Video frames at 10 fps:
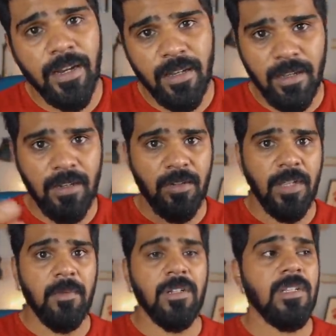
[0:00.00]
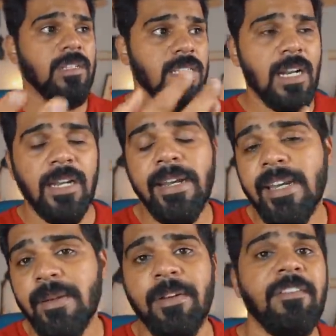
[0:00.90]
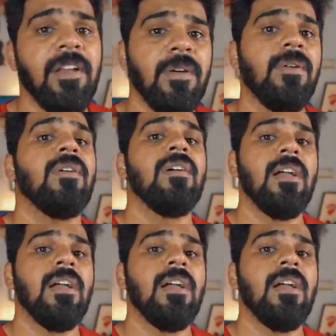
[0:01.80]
Today I'm gonna start editing my video